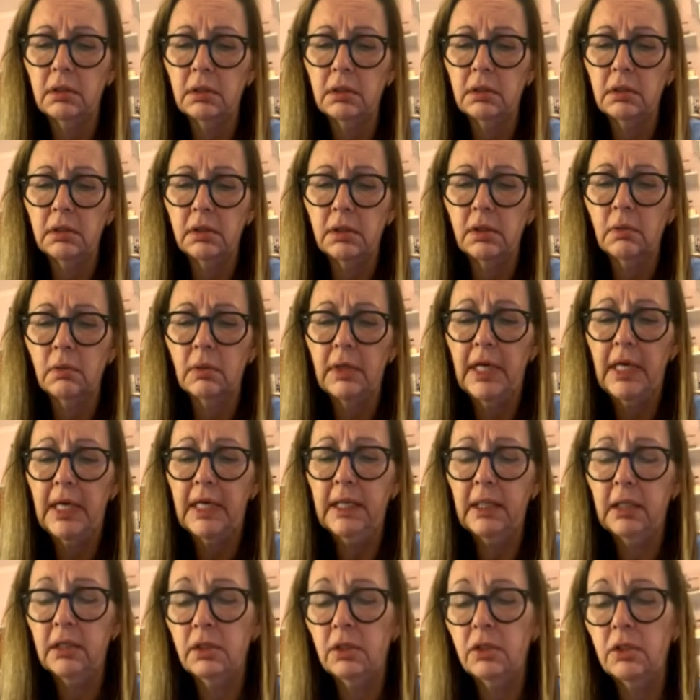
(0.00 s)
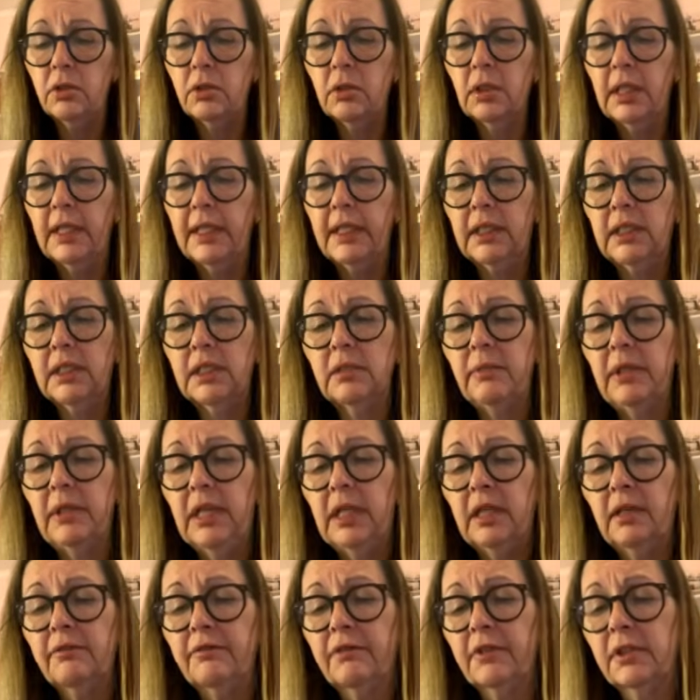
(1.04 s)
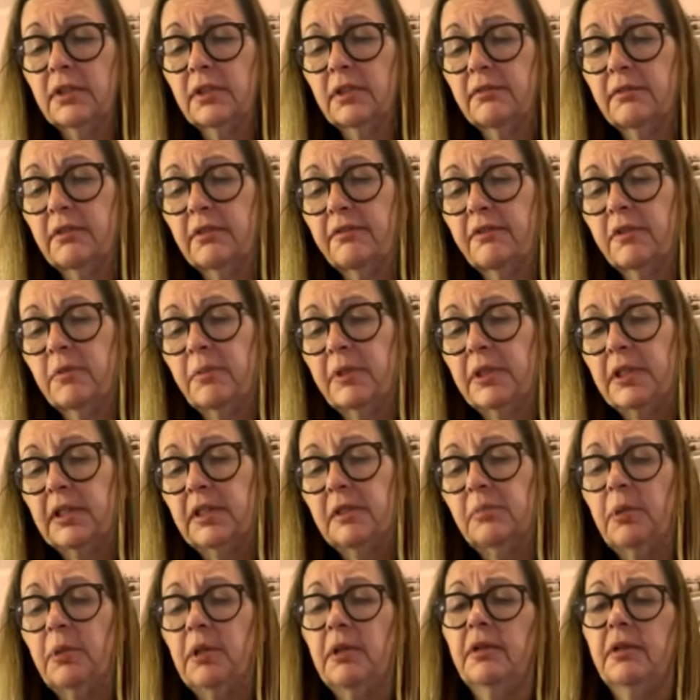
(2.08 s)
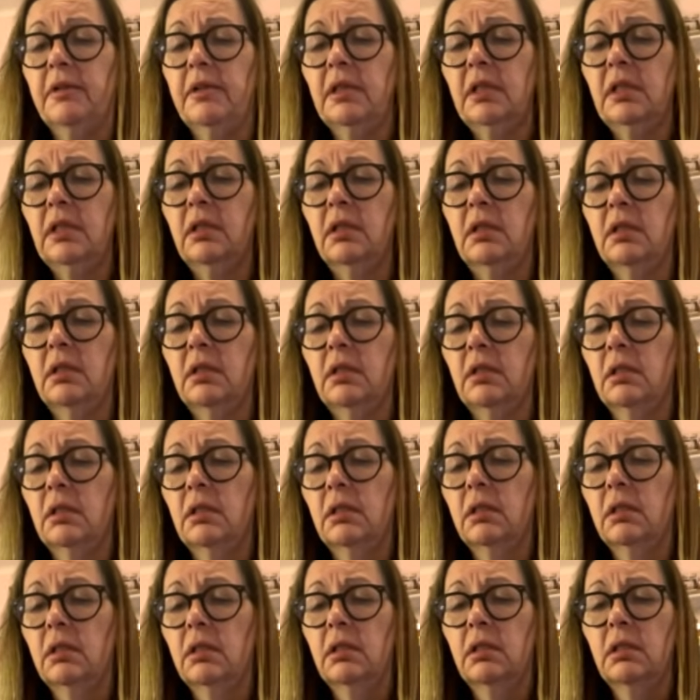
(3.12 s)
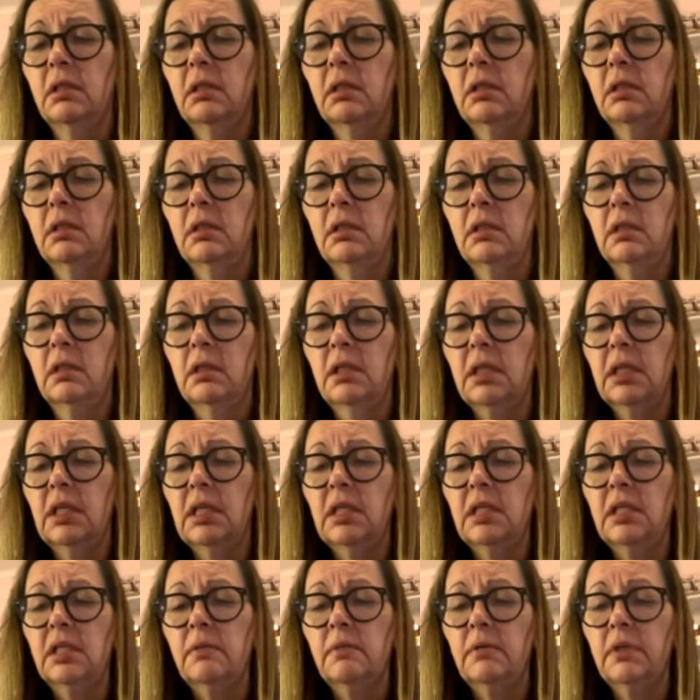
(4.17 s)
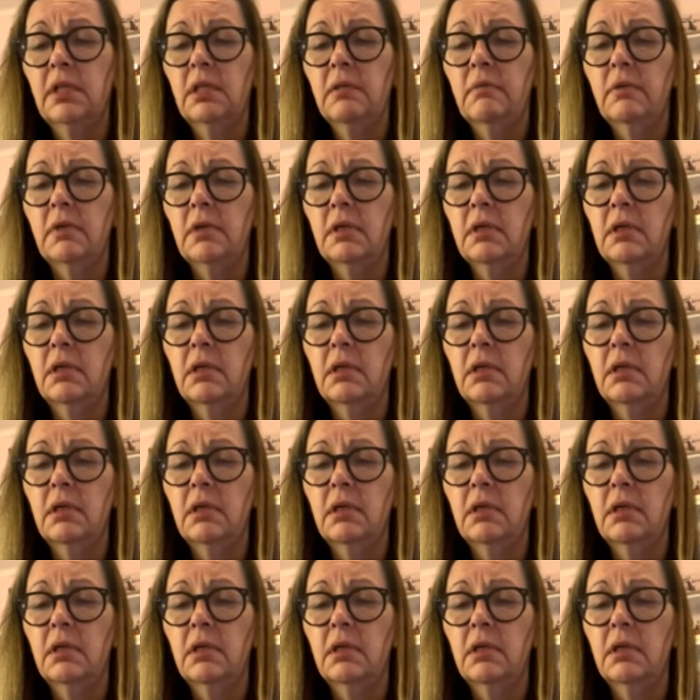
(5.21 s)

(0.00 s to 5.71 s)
So I do like to make a fuss of everybody's birthday. The kids, when they were